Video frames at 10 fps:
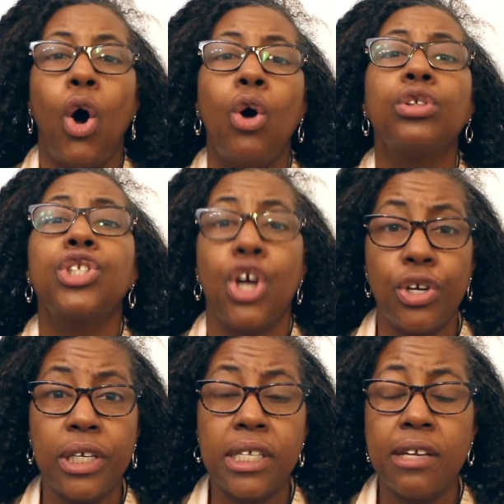
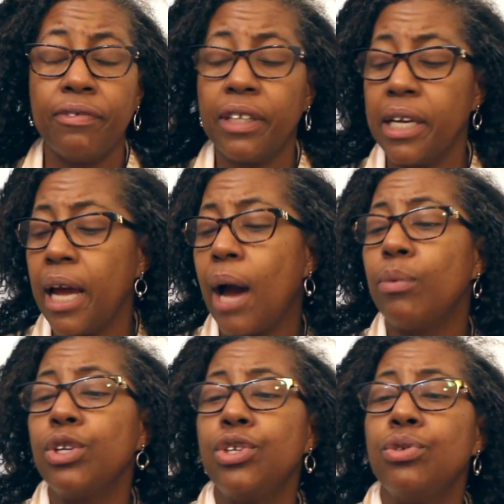Alternatively,
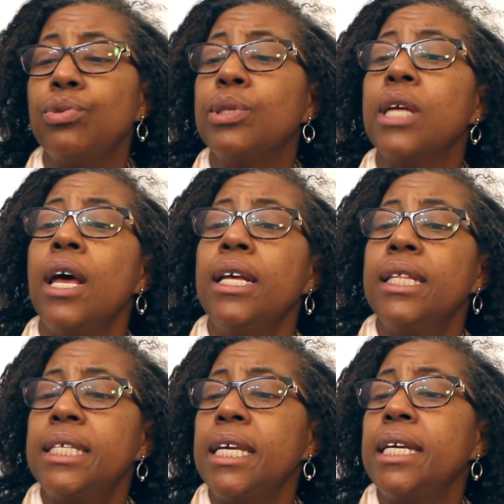I would use
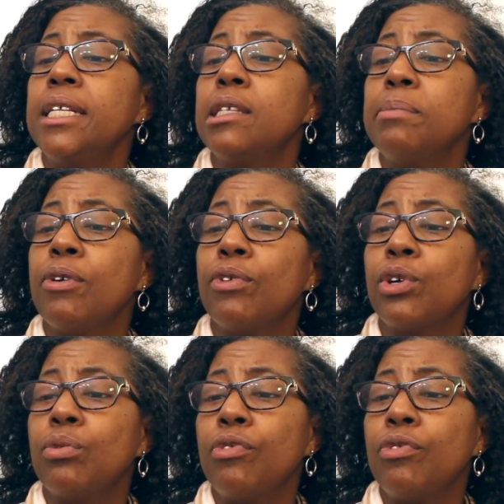Tegan's Miracle